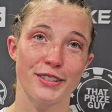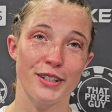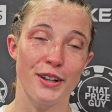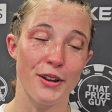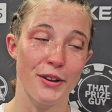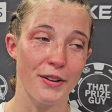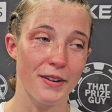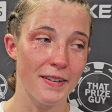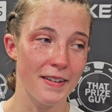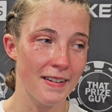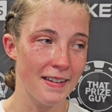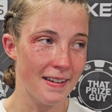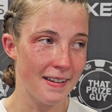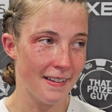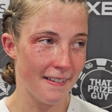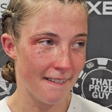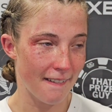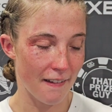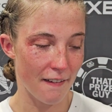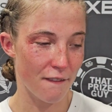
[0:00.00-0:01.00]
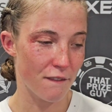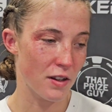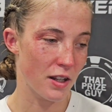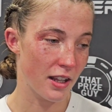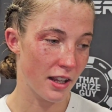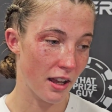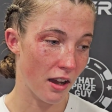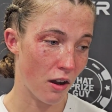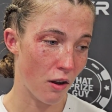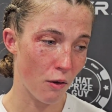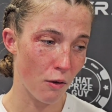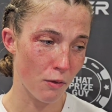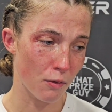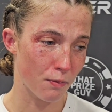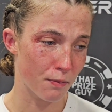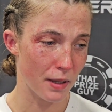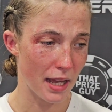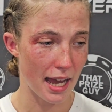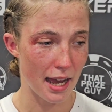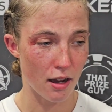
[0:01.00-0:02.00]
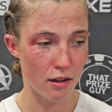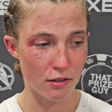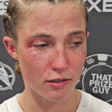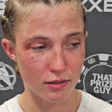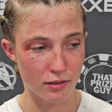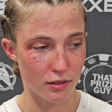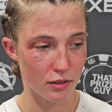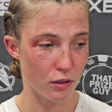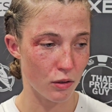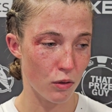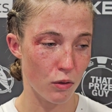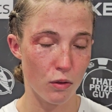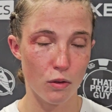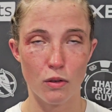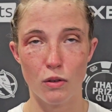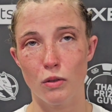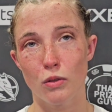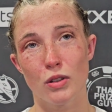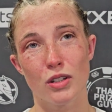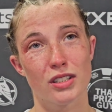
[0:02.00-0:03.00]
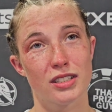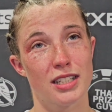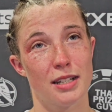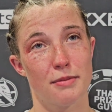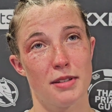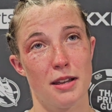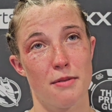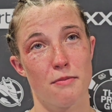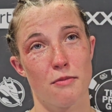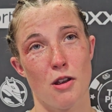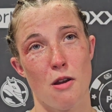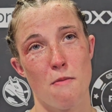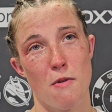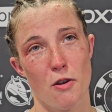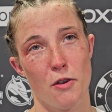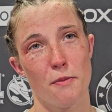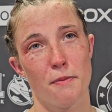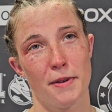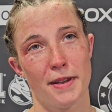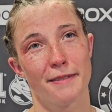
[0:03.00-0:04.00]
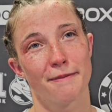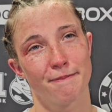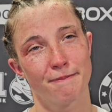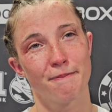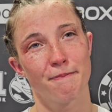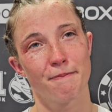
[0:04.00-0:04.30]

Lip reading: So hopefully I'll be out August, September, I'm hoping.